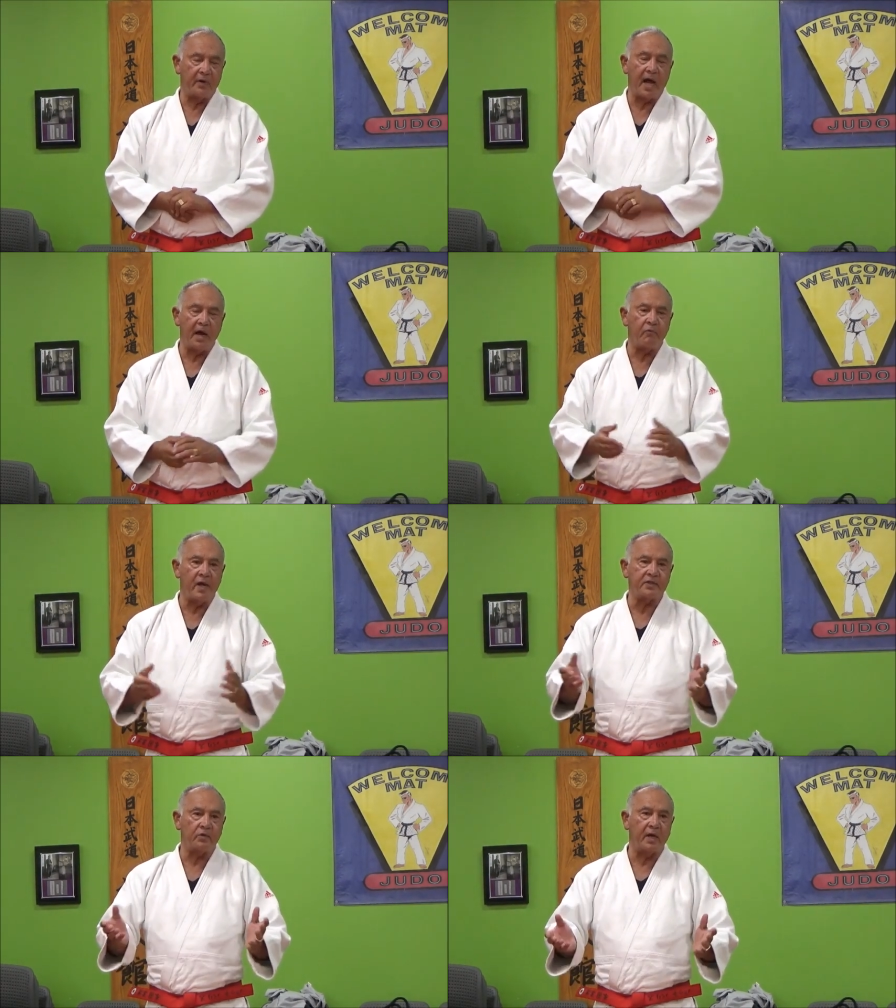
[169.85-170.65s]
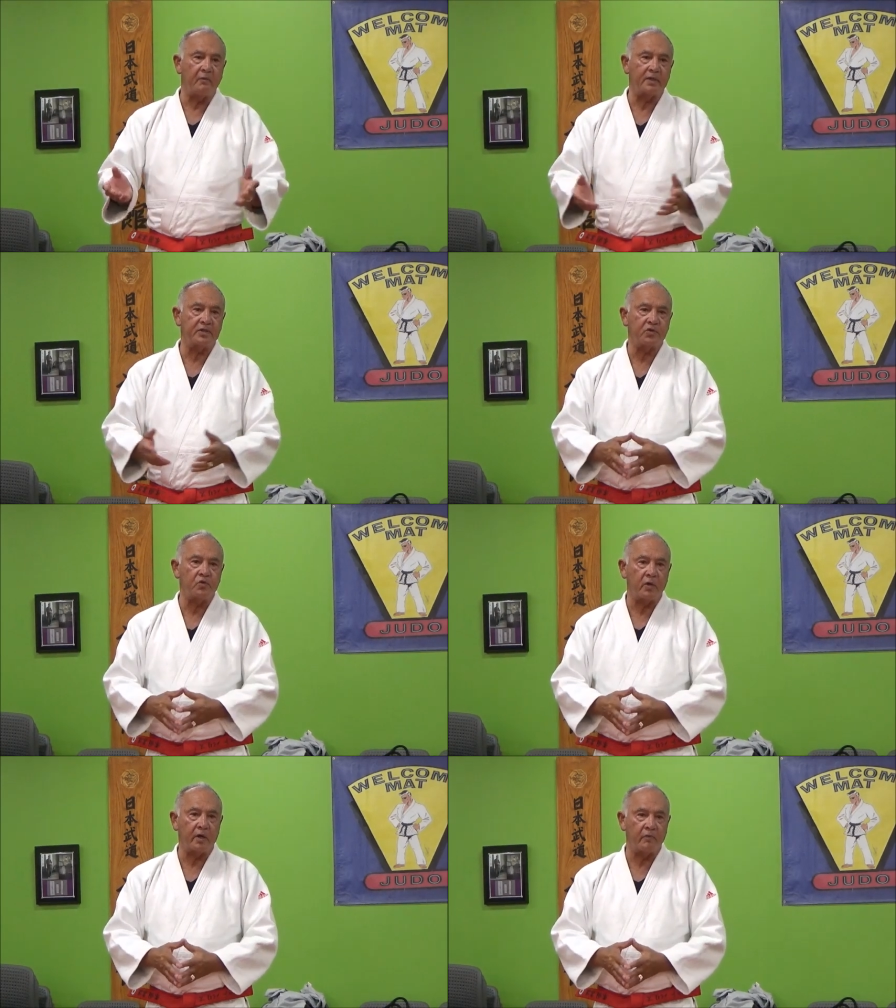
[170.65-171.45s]
Now, I wrestled. I went to
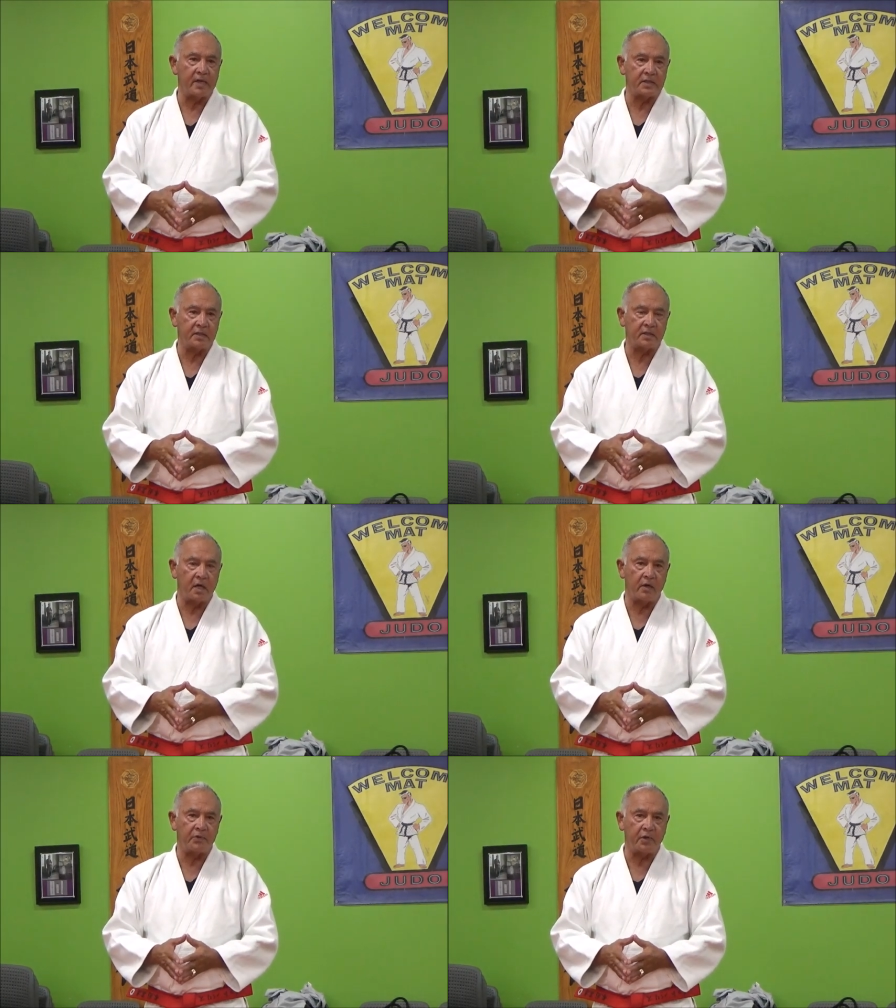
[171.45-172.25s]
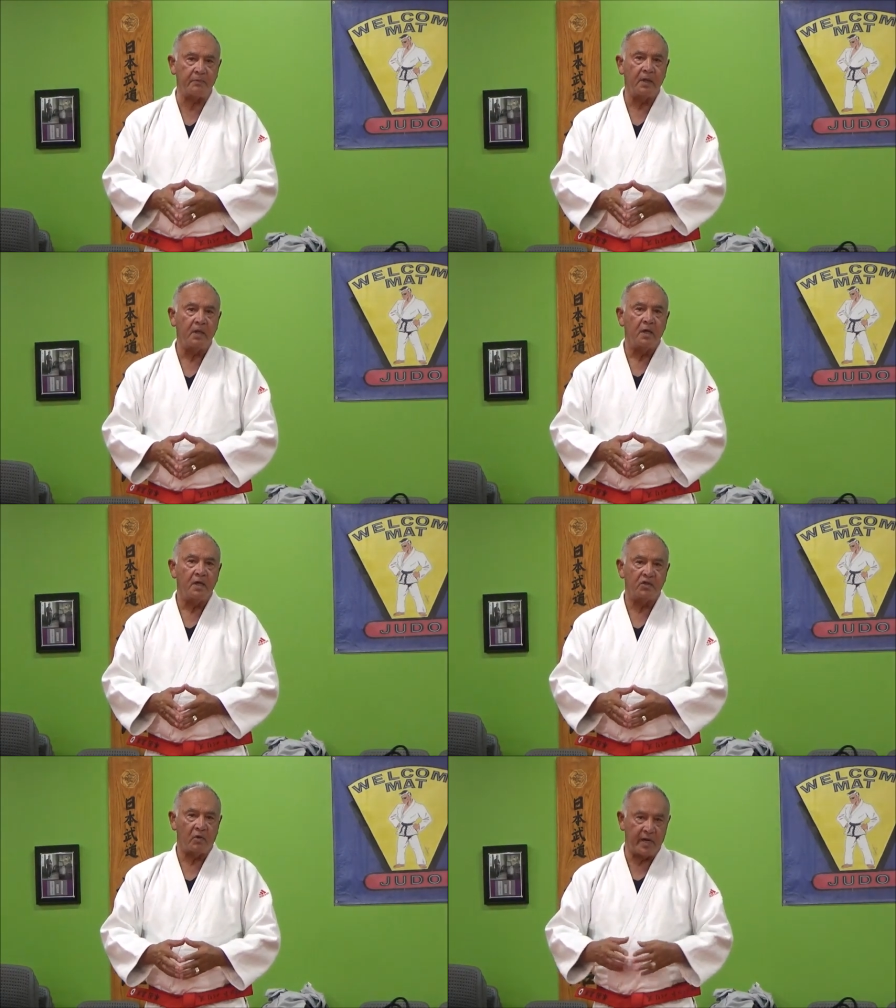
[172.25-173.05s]
school on a wrestling scholarship,
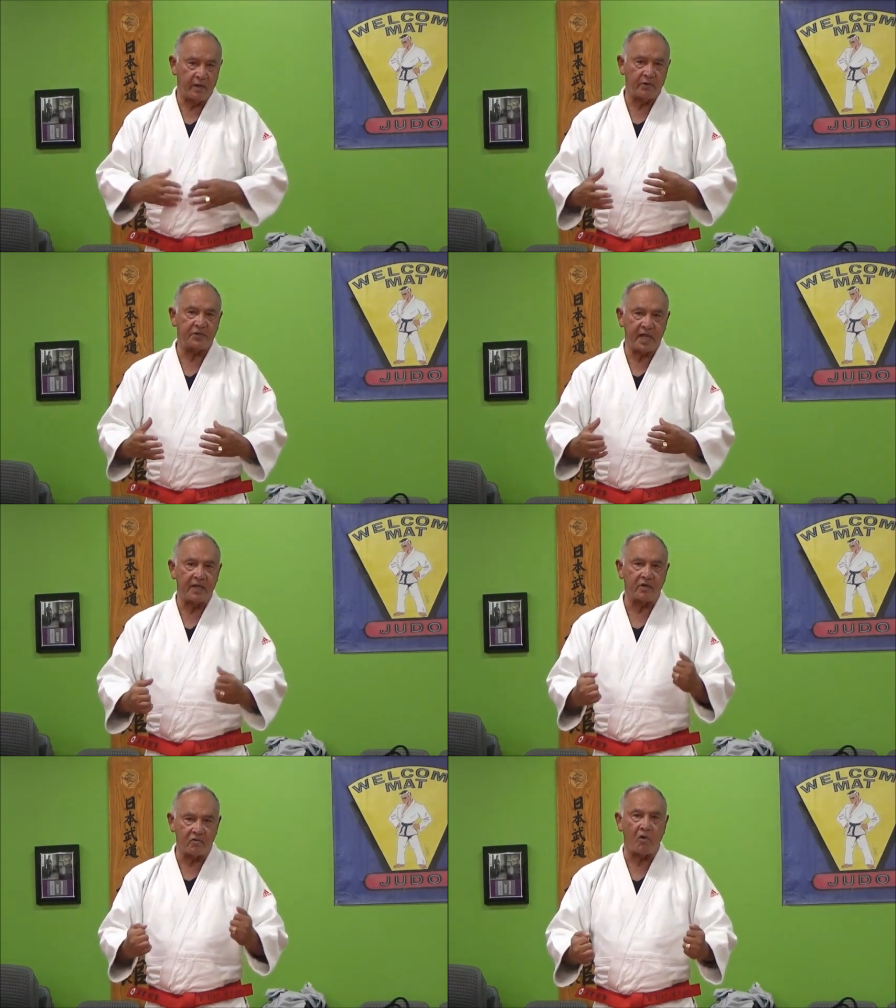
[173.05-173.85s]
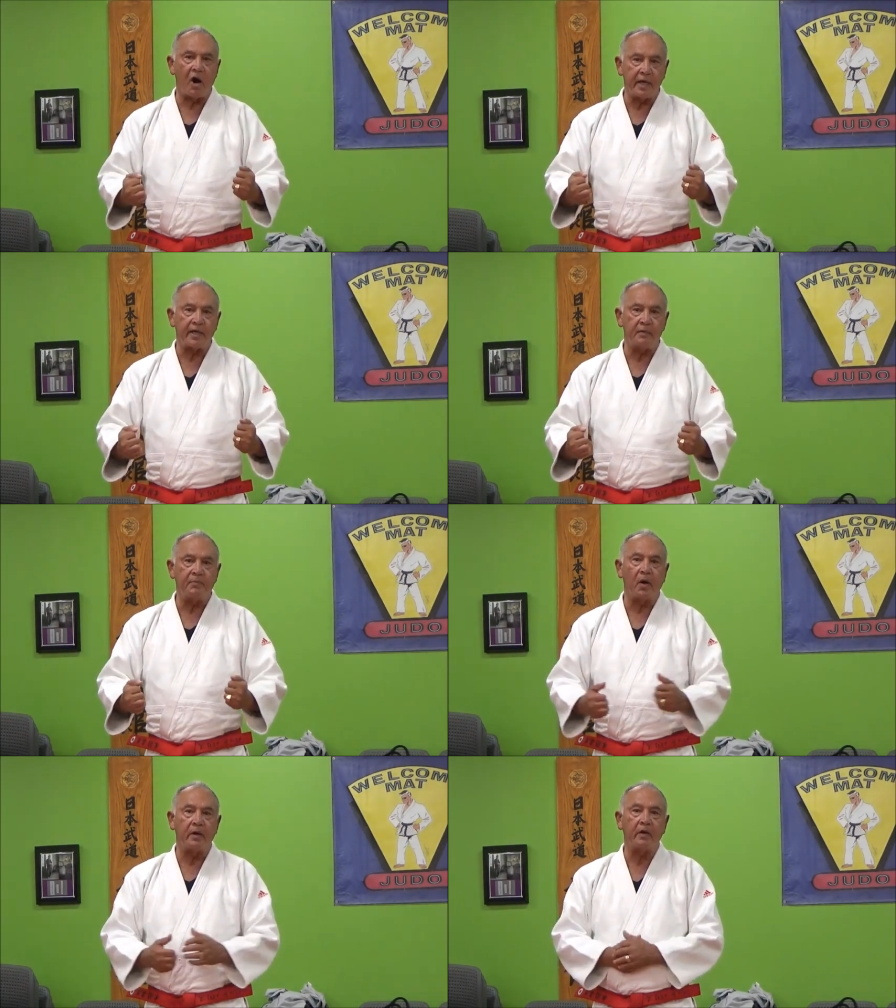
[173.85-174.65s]
so I understand the grinding
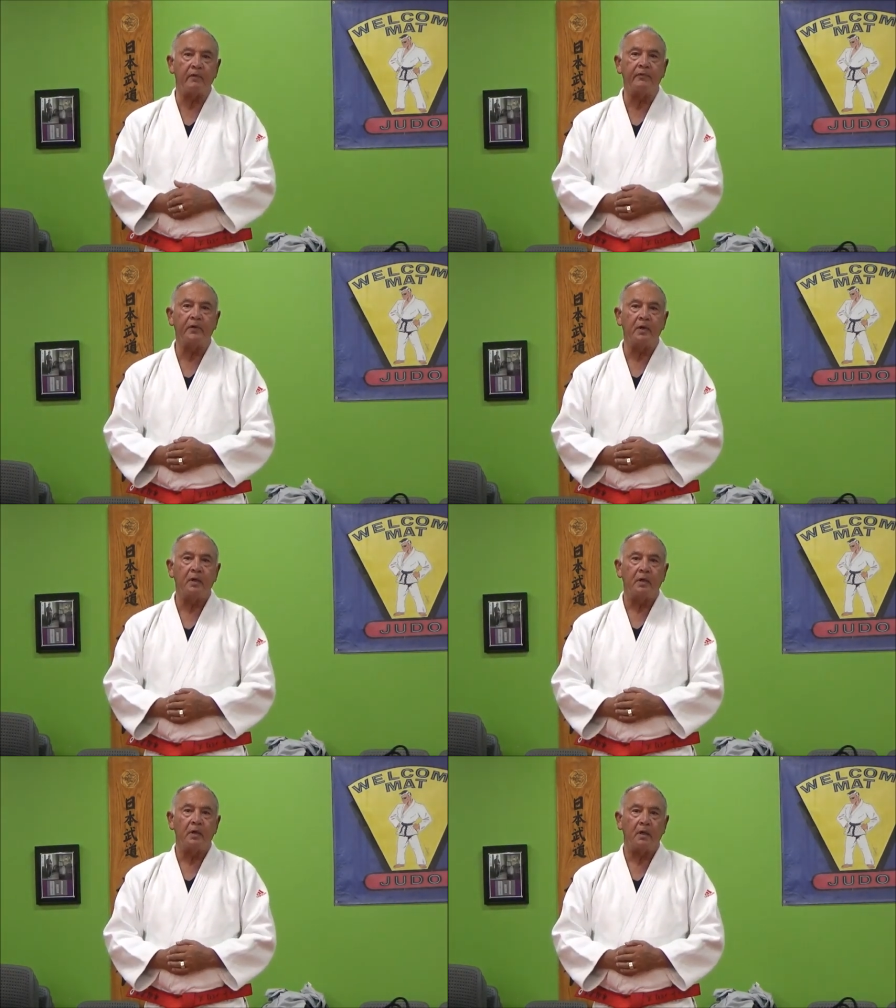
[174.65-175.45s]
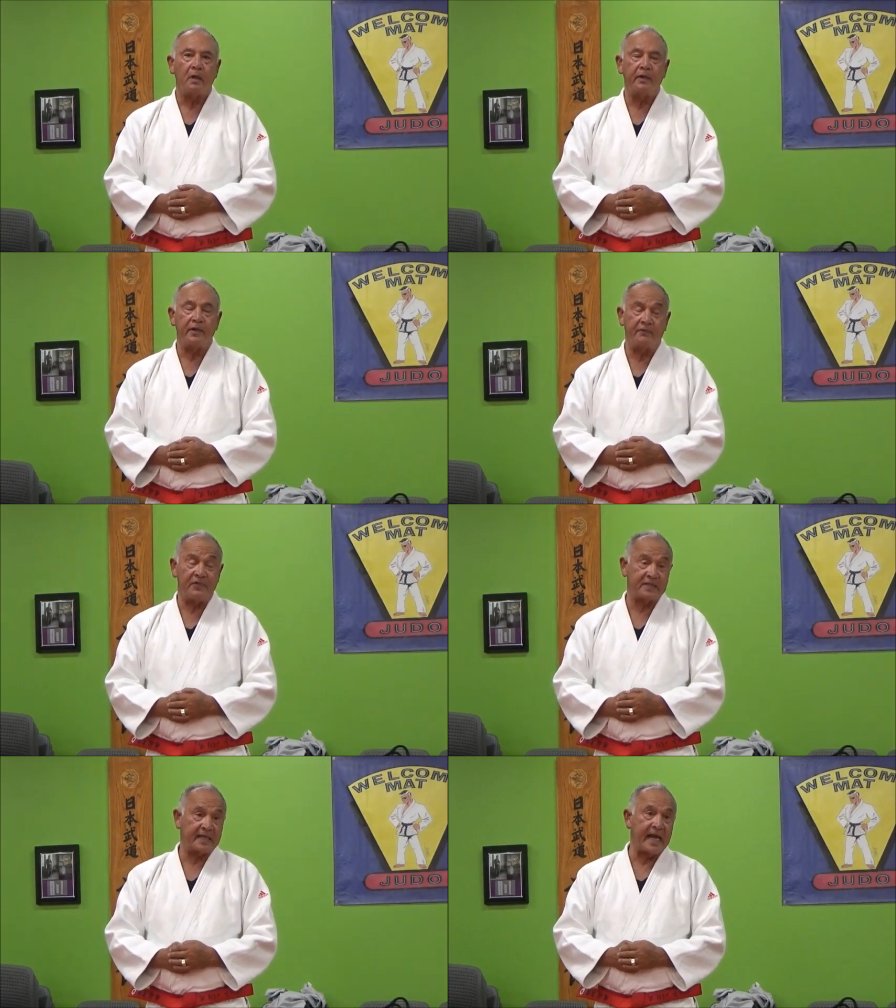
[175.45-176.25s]
part of the
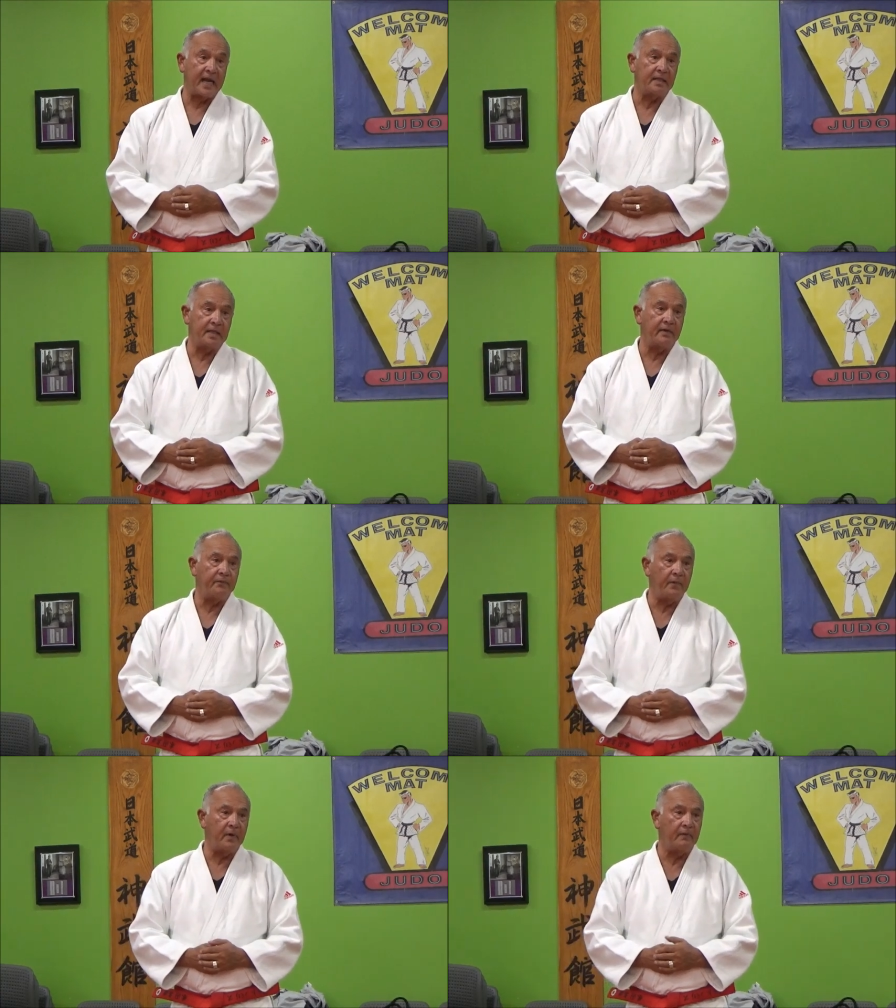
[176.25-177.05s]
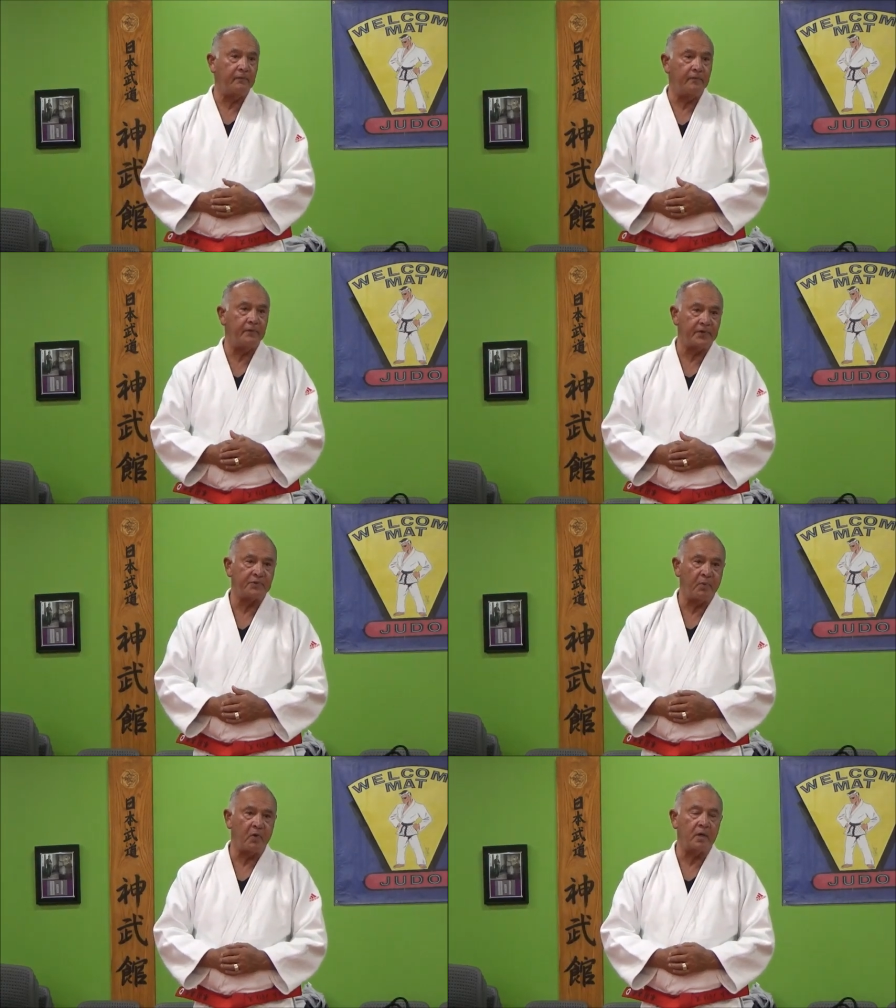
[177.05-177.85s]
physicality of the
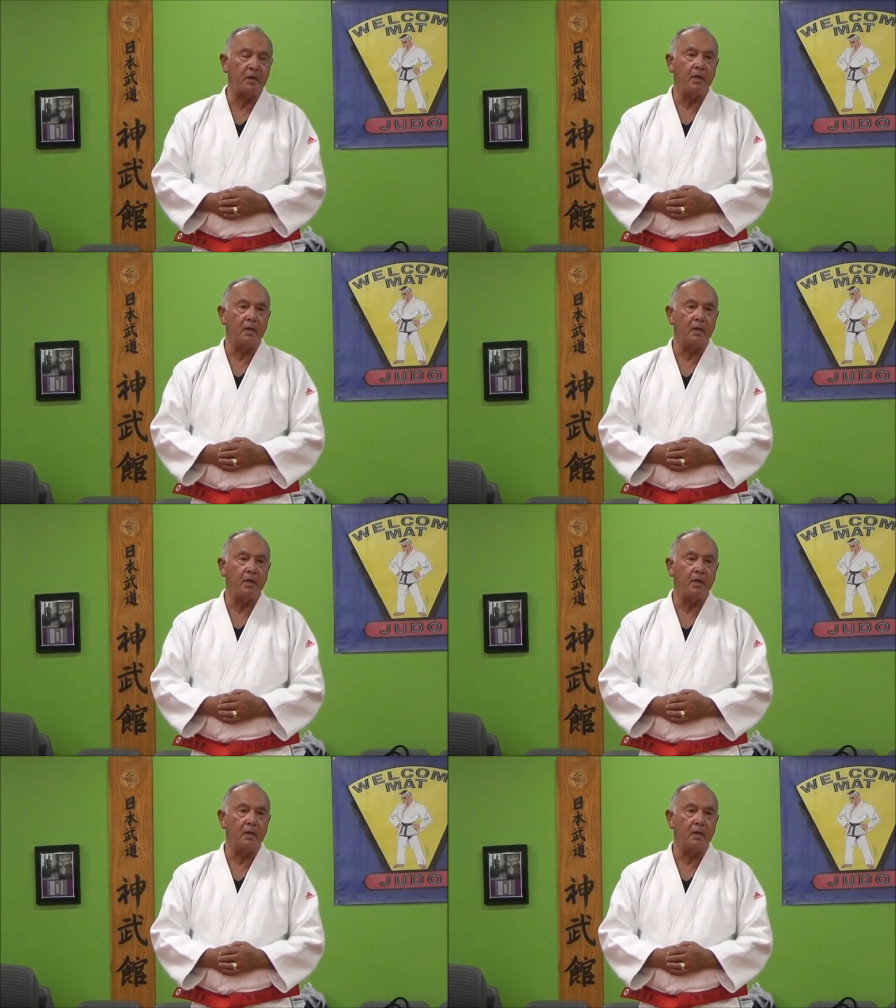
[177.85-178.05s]
sport.